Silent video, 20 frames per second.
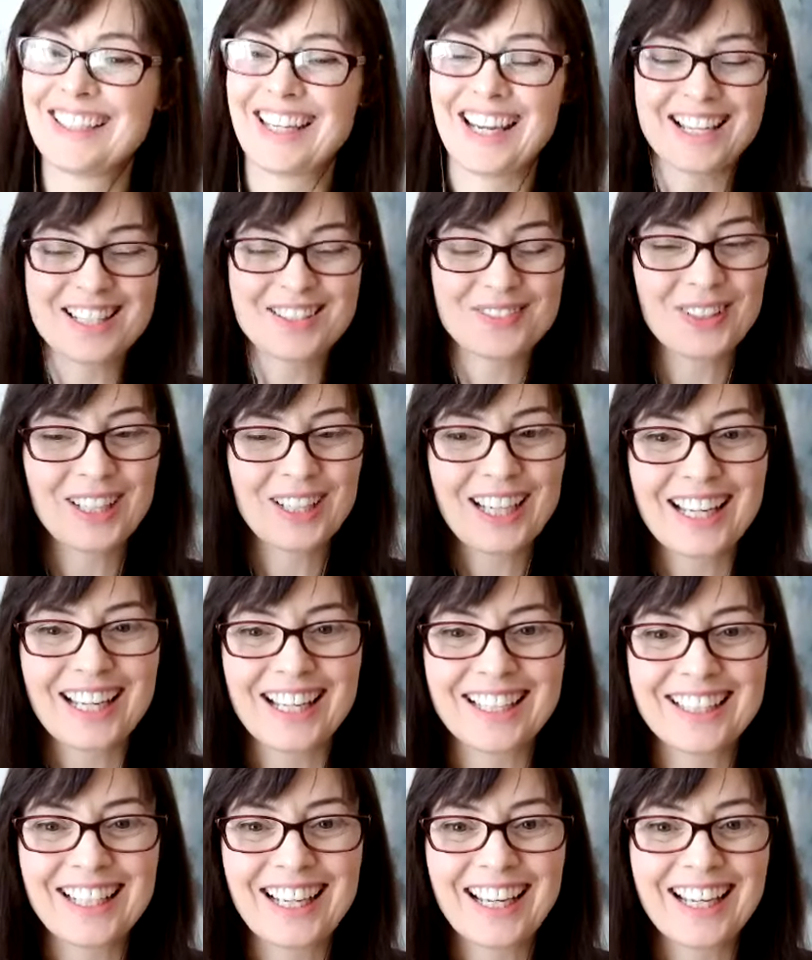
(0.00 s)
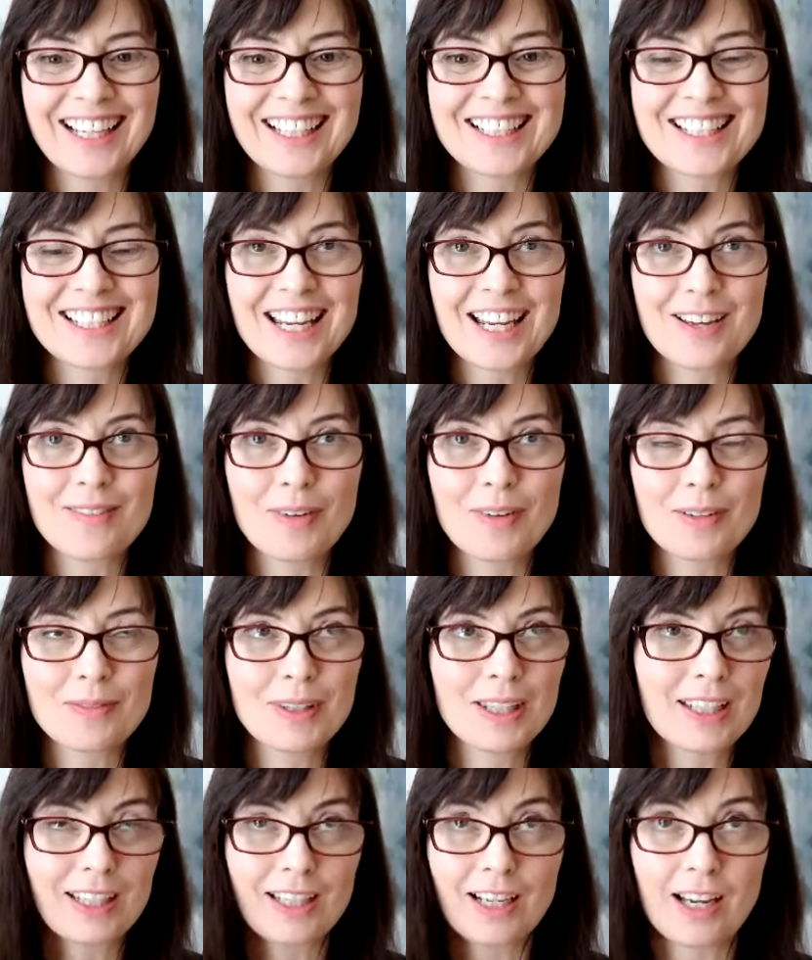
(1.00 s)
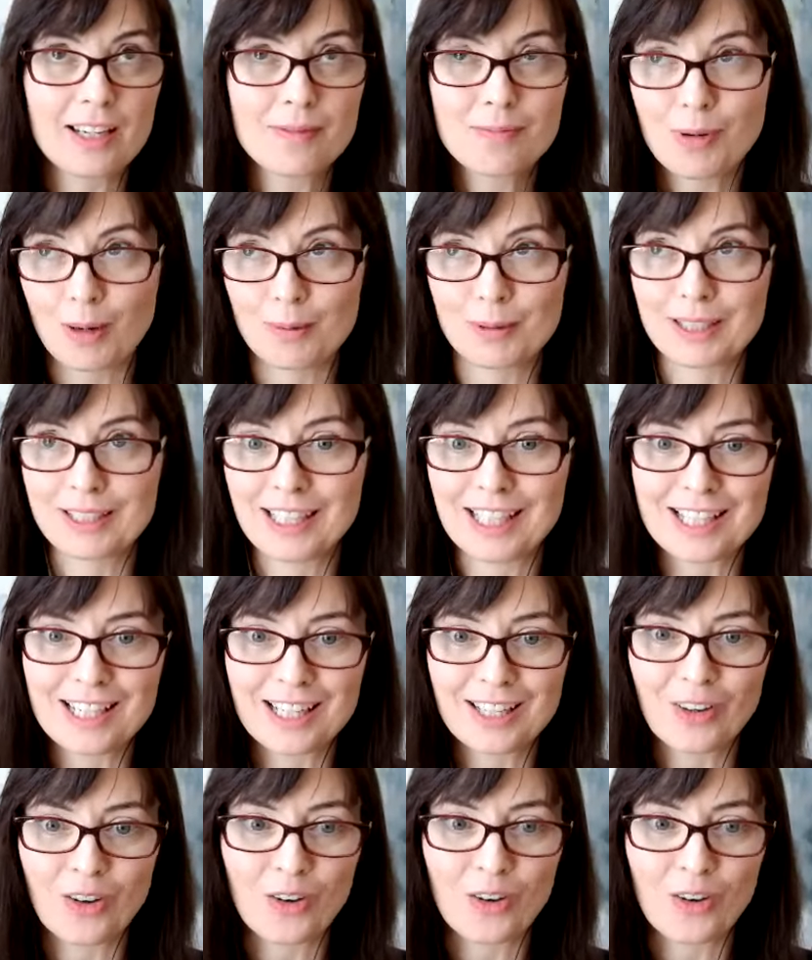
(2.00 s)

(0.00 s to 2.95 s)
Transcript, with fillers: yes, we can. And um, yeah. I'm thinking I probably need an